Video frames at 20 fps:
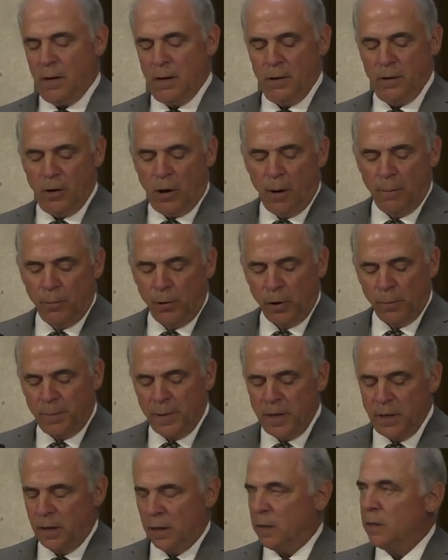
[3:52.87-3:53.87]
humble
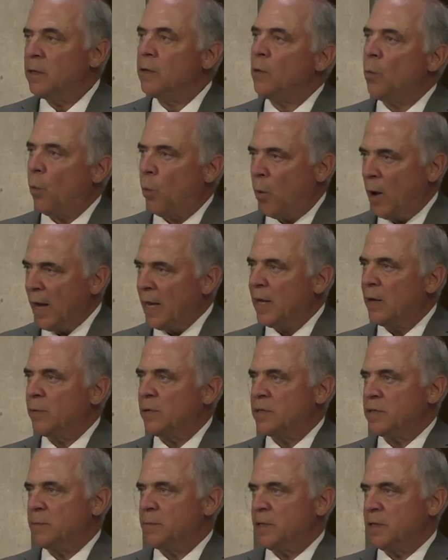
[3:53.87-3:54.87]
opinion, while I
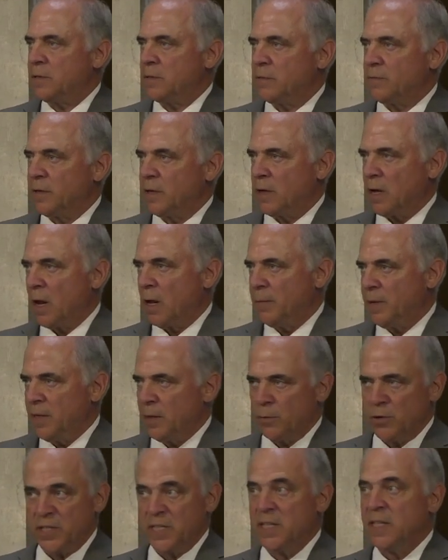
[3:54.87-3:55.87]
was a Minister of Economy, there
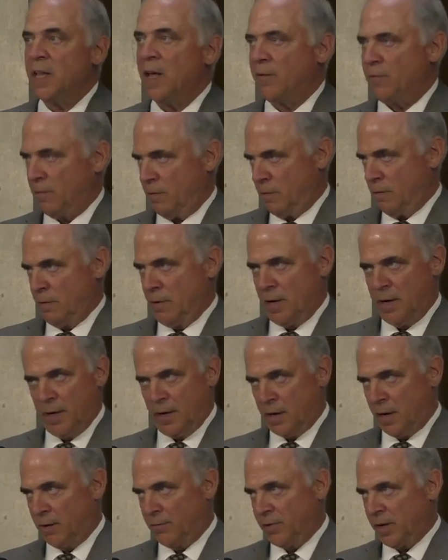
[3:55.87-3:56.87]
was never any
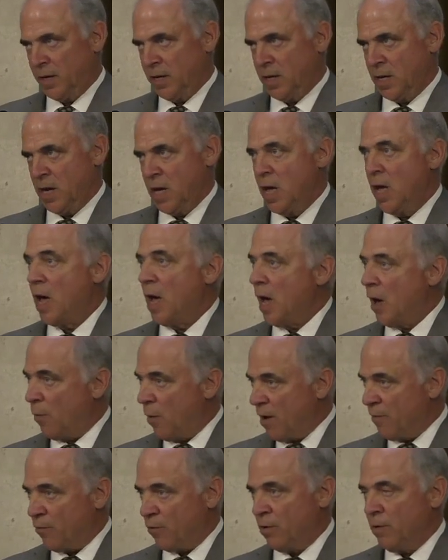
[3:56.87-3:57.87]
conflict.
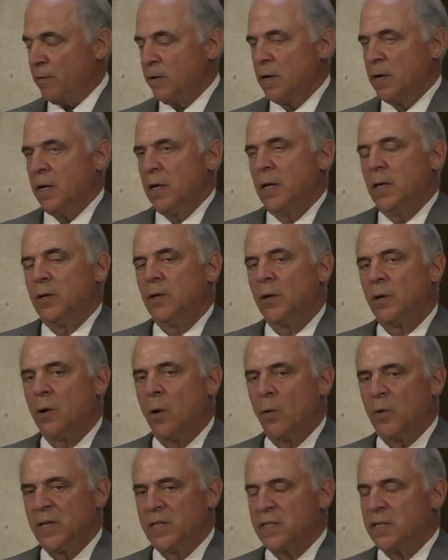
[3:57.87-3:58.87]
However, the
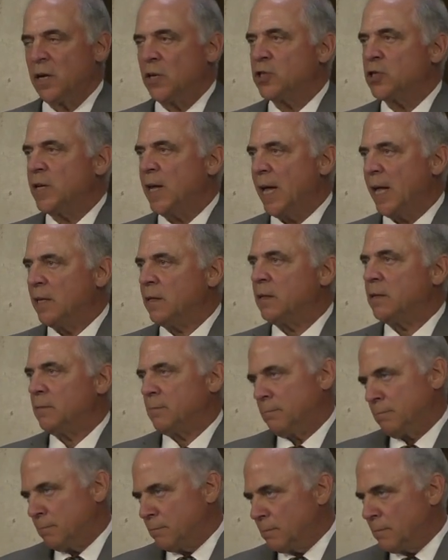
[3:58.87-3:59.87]
code is such that
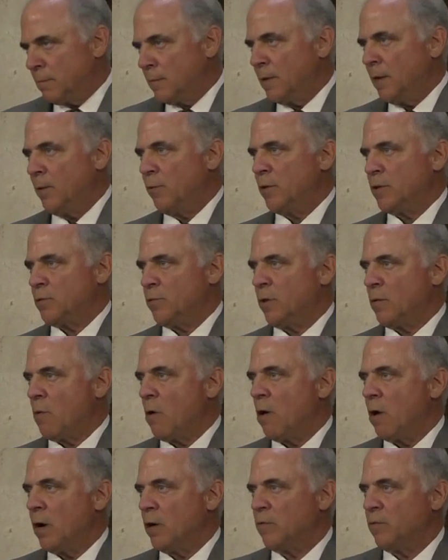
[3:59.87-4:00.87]
it was
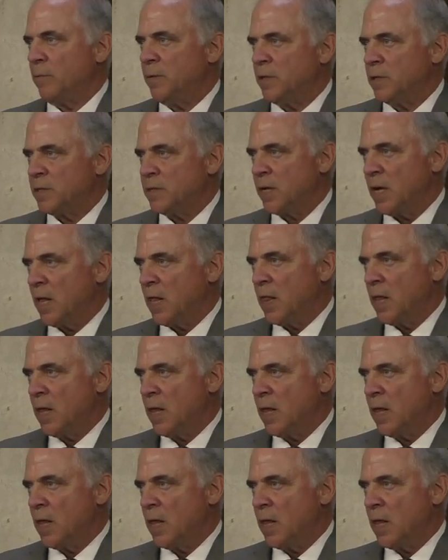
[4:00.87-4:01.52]
required for me to sell,